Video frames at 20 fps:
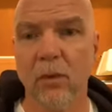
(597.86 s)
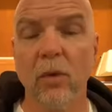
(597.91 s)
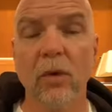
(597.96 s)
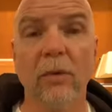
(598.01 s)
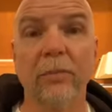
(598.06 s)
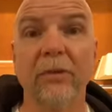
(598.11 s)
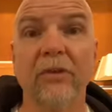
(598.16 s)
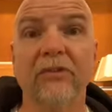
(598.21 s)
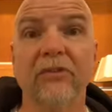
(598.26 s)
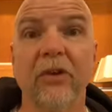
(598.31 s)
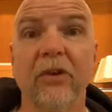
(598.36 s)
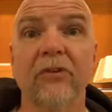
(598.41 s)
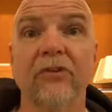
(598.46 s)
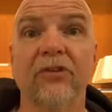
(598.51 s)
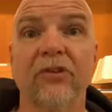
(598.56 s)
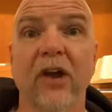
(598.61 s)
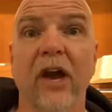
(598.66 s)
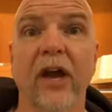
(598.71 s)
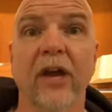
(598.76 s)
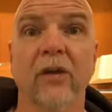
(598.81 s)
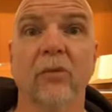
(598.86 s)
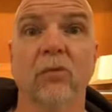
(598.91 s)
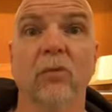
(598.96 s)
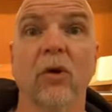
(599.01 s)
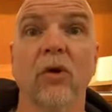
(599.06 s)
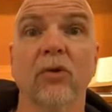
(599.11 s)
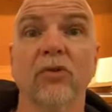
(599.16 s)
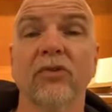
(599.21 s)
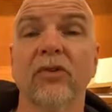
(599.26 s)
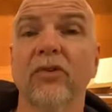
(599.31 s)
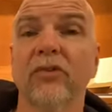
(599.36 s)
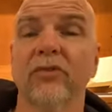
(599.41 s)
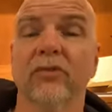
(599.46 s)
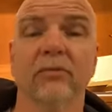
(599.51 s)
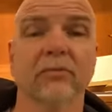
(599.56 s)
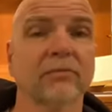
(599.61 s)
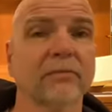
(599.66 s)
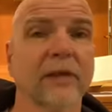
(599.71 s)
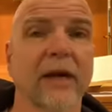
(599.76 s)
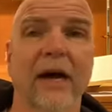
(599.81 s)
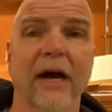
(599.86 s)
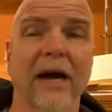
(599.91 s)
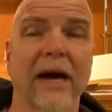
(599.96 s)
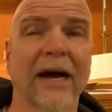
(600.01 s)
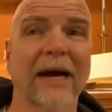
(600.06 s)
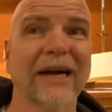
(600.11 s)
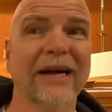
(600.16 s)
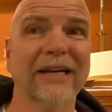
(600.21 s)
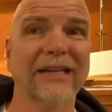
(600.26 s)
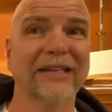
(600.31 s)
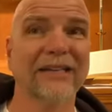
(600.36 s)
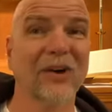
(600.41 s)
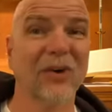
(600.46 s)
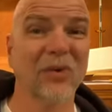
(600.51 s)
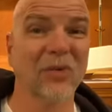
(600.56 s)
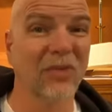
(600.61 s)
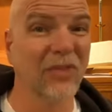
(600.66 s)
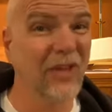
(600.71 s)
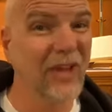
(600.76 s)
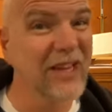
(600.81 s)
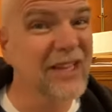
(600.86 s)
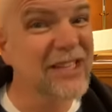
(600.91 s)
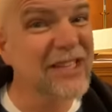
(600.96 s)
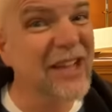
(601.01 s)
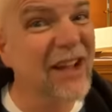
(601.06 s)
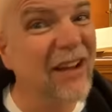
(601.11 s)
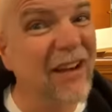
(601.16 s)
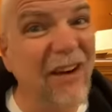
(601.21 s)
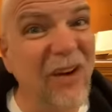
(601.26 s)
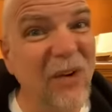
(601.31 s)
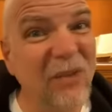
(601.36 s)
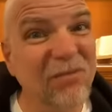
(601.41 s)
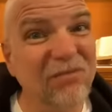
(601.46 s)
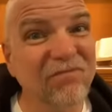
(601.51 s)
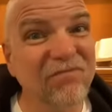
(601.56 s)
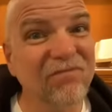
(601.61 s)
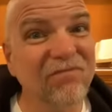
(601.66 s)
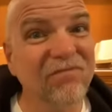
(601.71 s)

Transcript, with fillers: Will it be sunshine and roses? I don't think so.